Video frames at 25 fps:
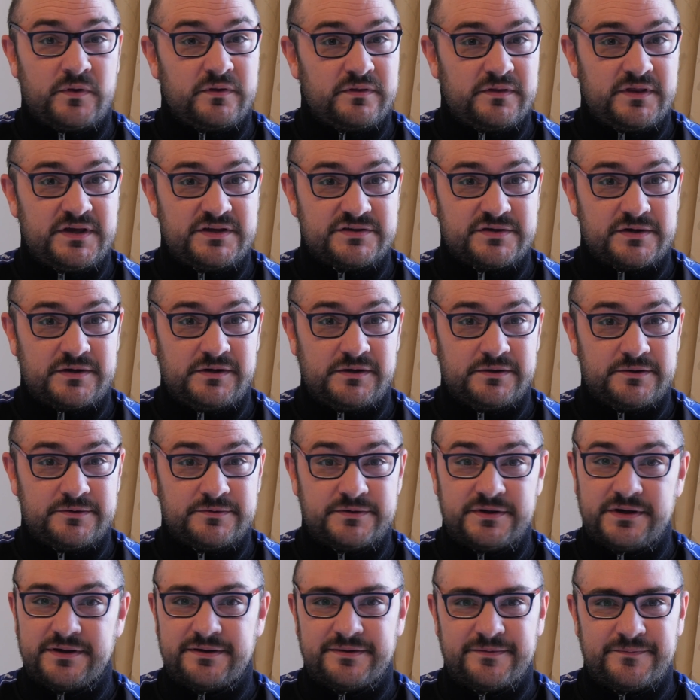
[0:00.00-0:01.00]
These
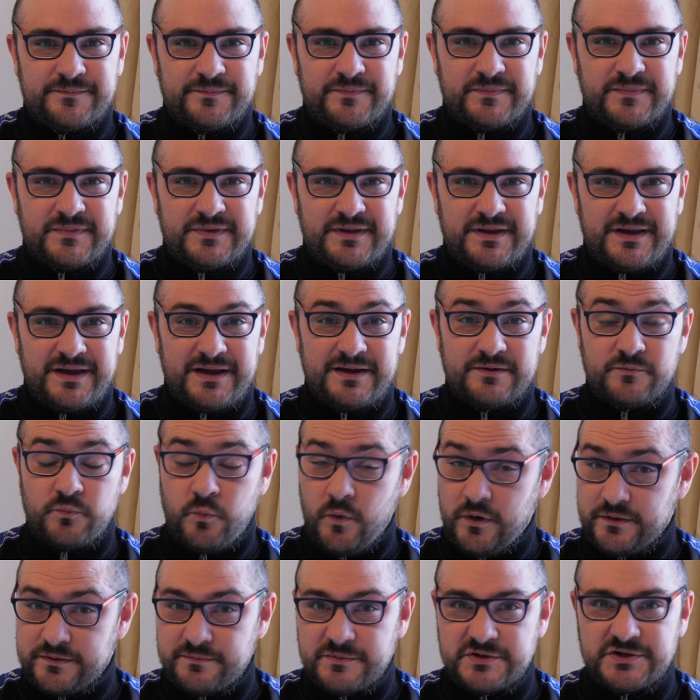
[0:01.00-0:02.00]
include, and
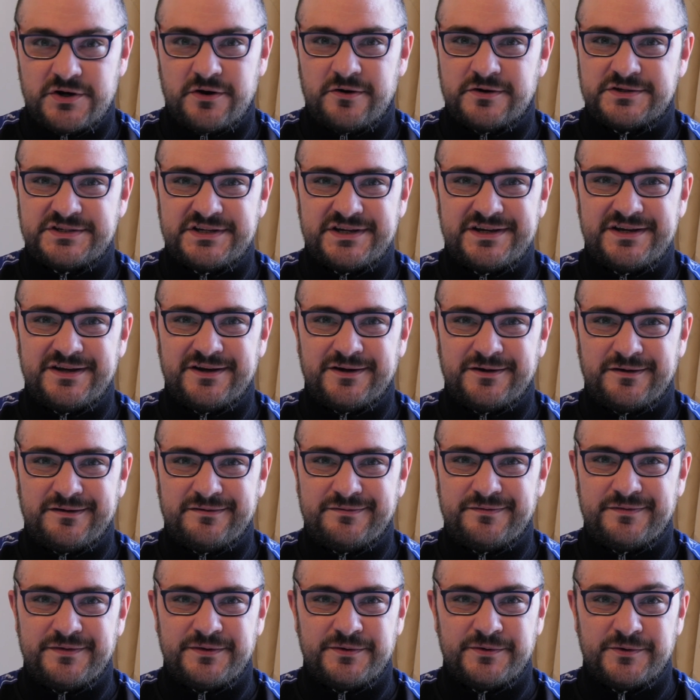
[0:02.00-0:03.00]
what the majority
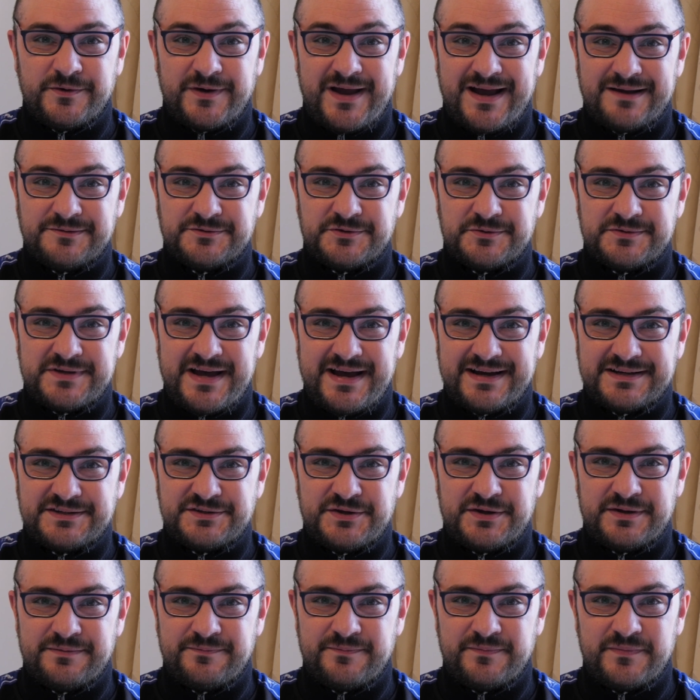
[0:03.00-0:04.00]
of your council
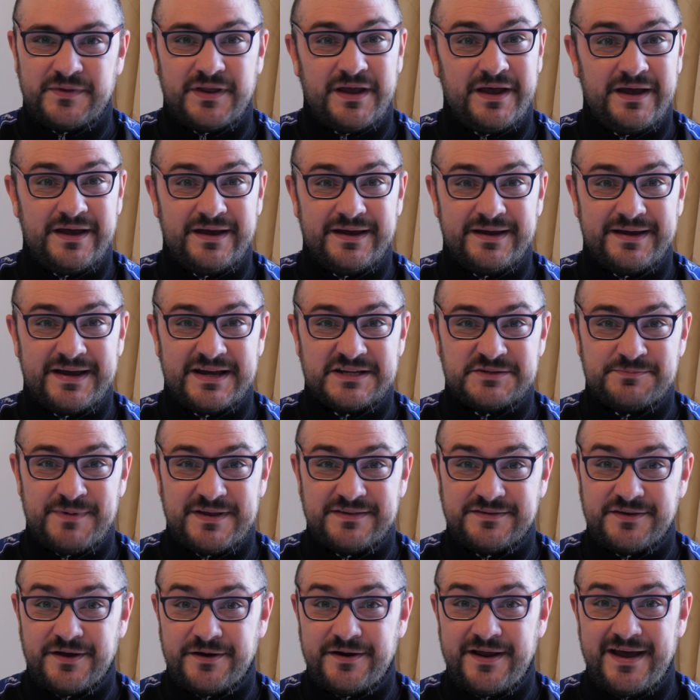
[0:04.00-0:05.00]
tax gets
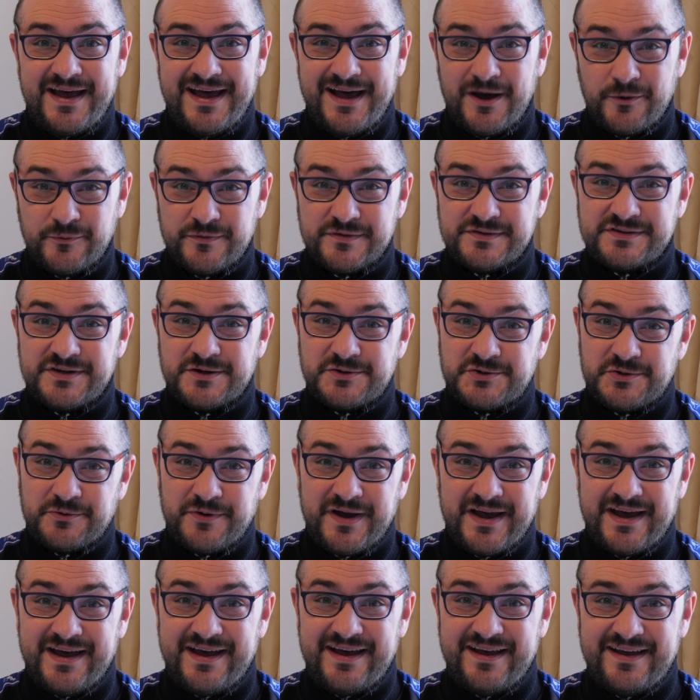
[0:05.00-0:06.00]
spent on, health and social
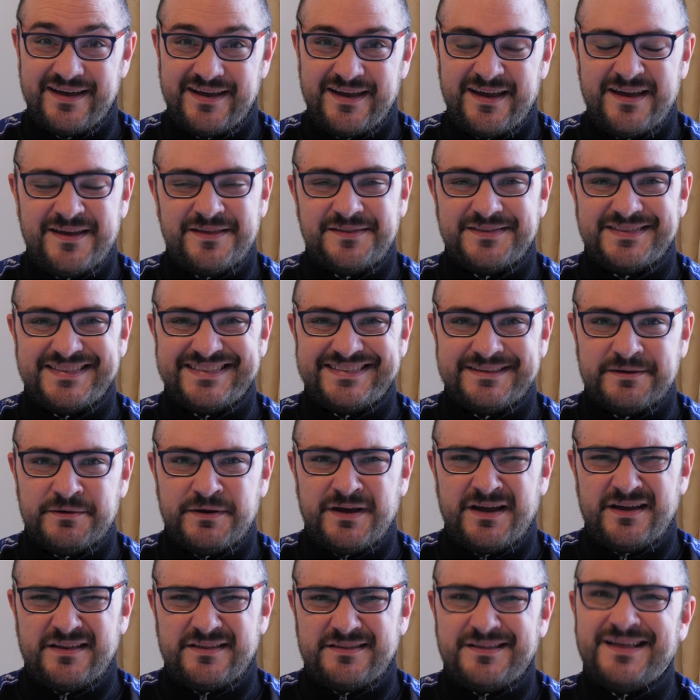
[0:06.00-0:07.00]
care.
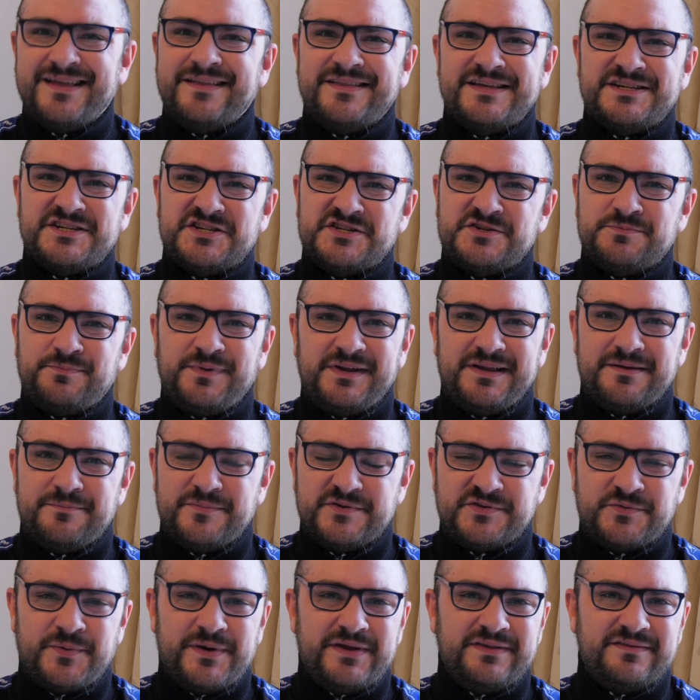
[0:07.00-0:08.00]
This is split
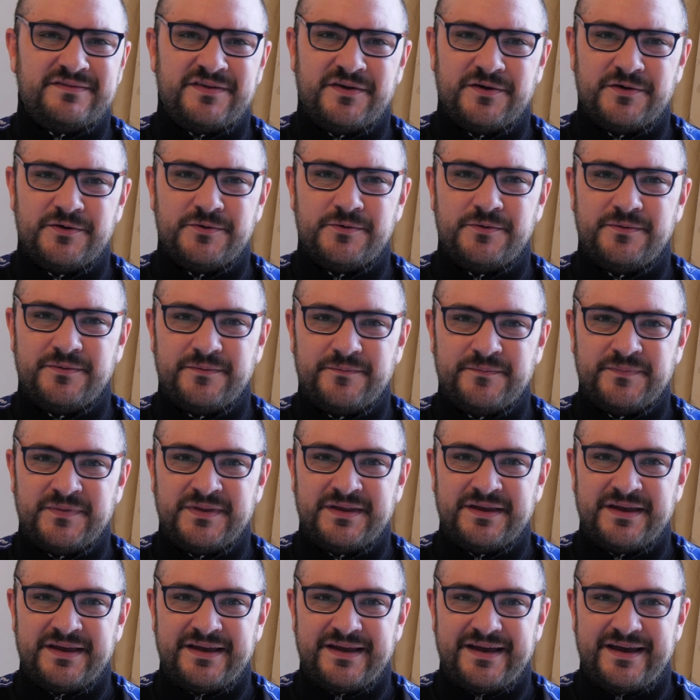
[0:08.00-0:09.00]
between two
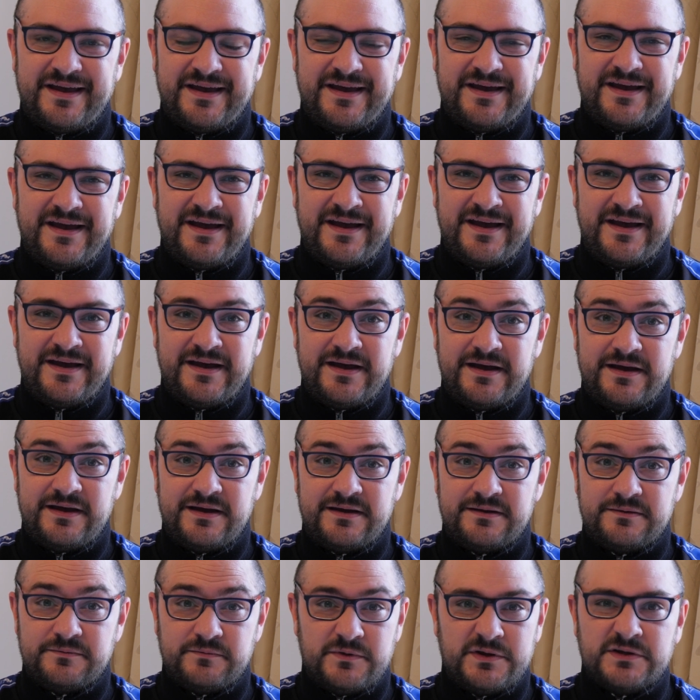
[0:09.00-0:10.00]

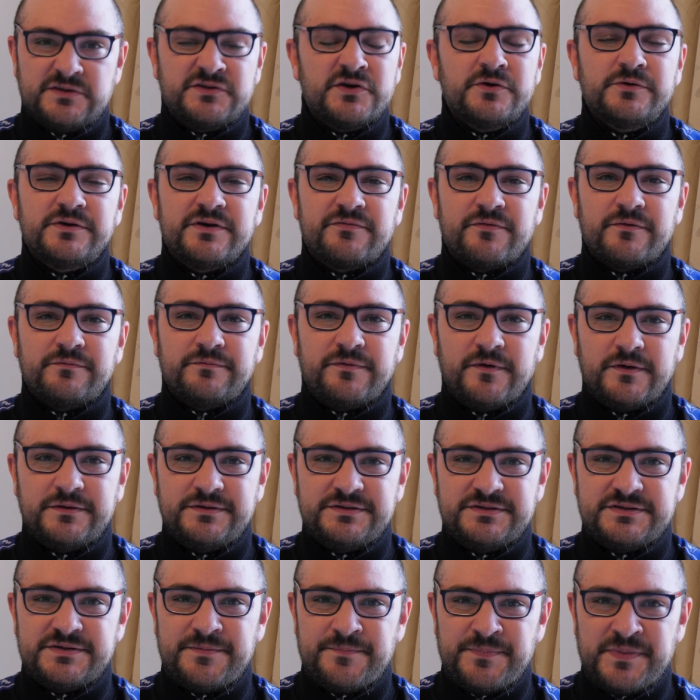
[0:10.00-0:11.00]
different
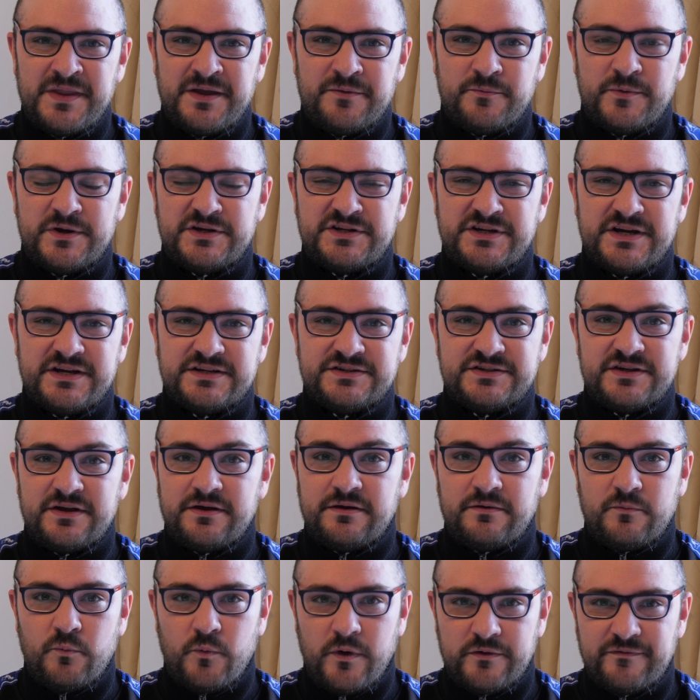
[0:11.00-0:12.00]
funds, which
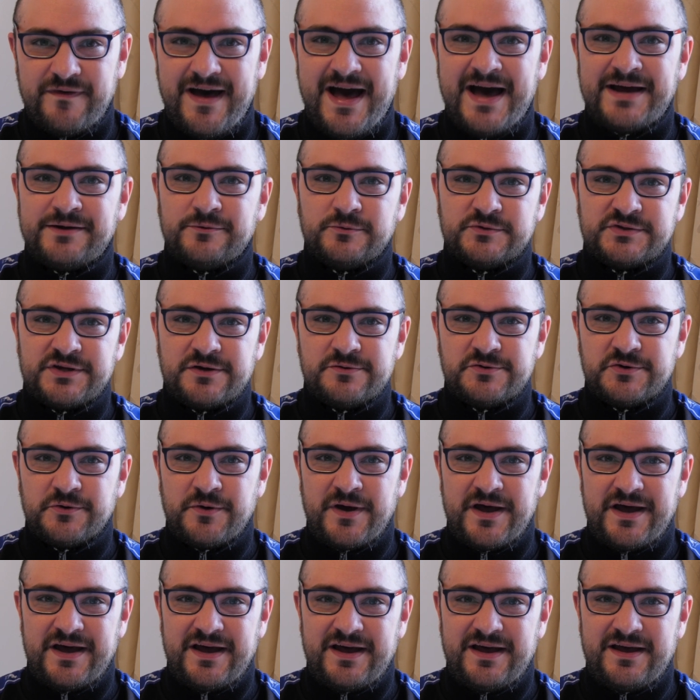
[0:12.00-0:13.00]
is one for adult social
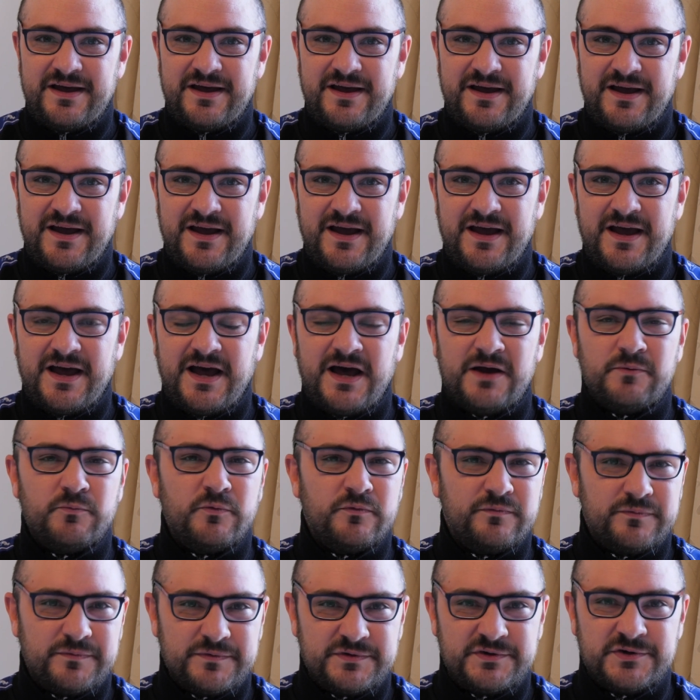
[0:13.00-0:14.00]
care and
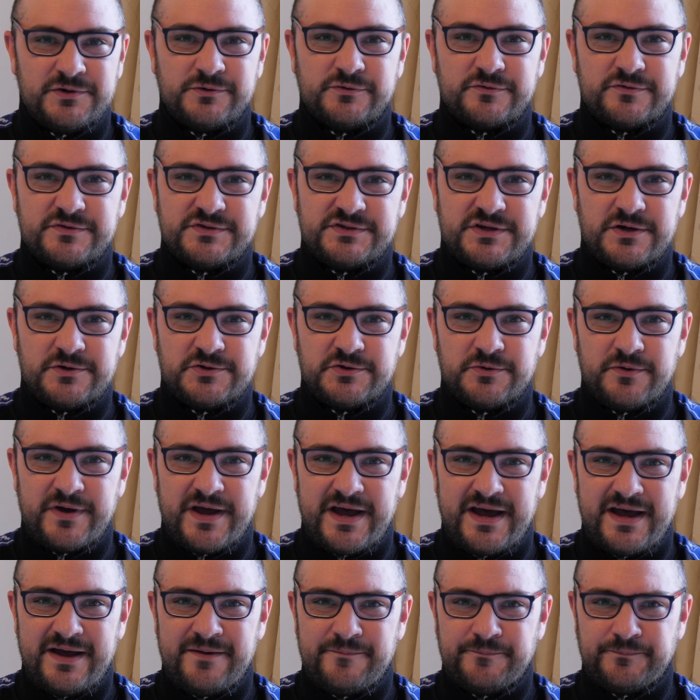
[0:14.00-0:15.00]
one for children's social
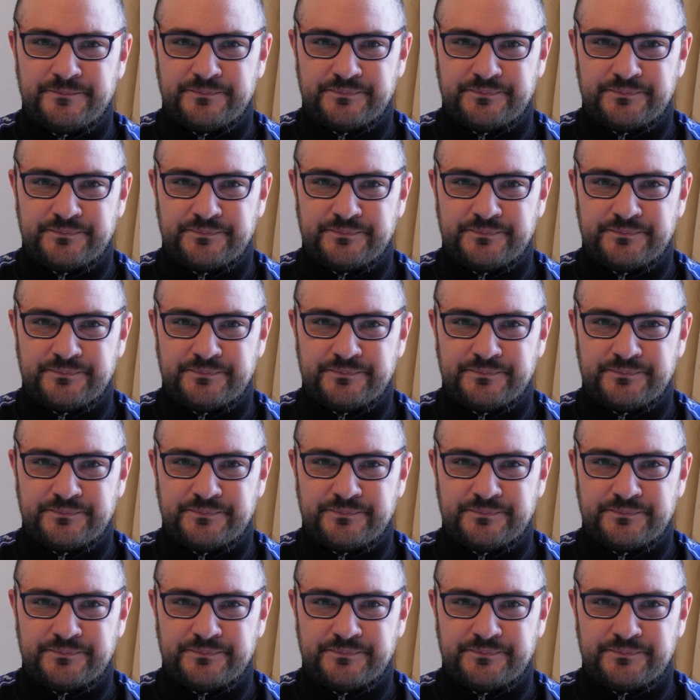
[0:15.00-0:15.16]
care.